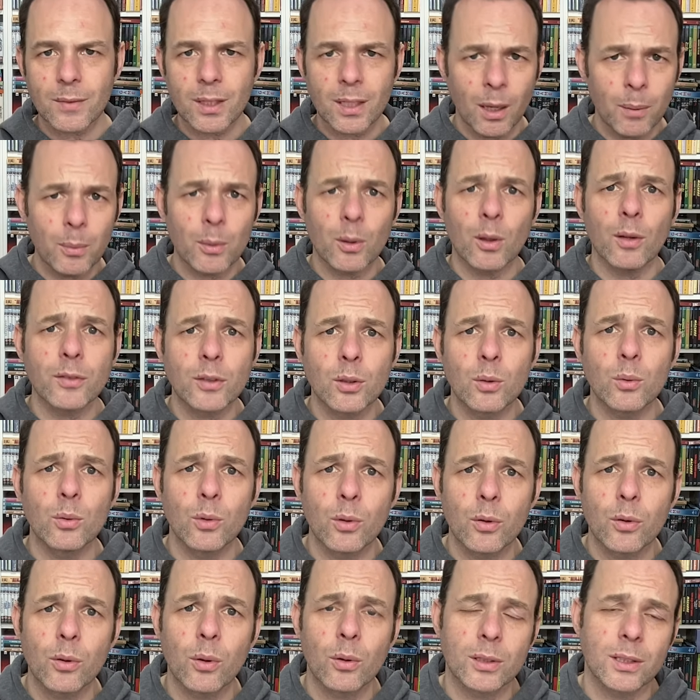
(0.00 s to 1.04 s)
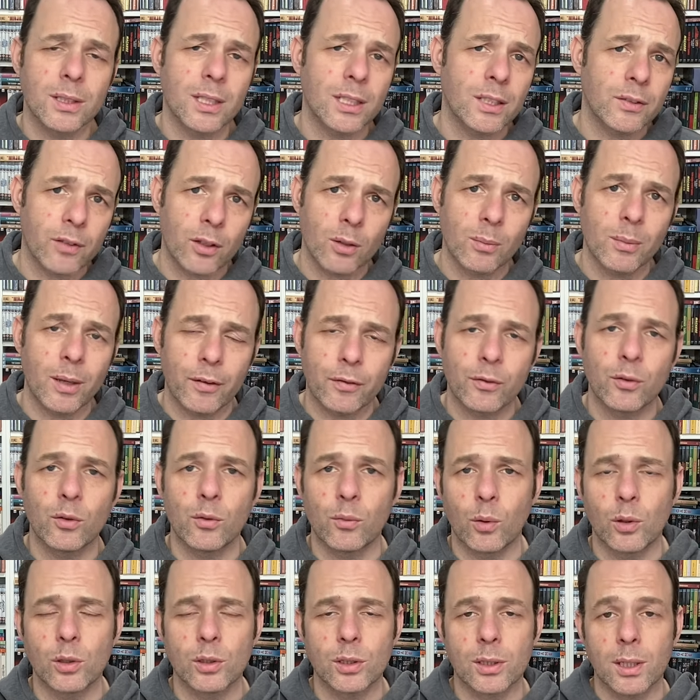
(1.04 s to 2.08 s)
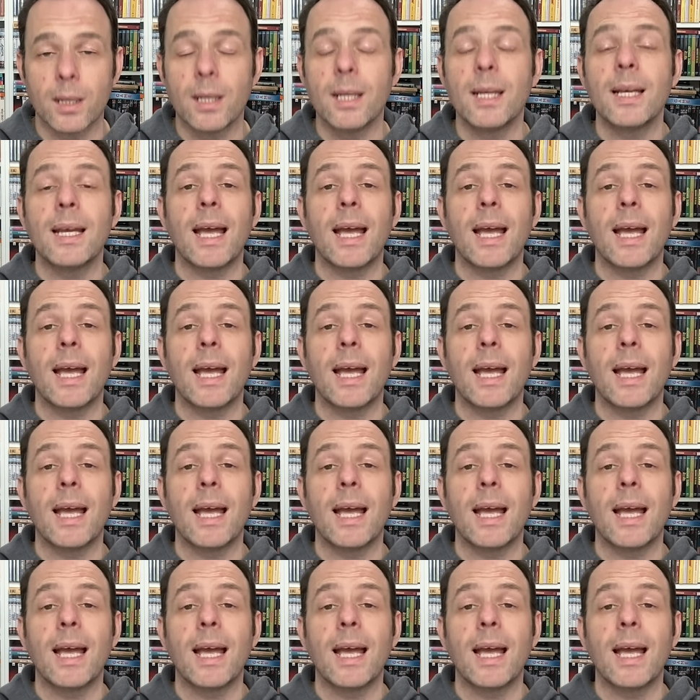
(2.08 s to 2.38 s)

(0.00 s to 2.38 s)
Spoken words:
I would love to know your thoughts on this film if you've watched it.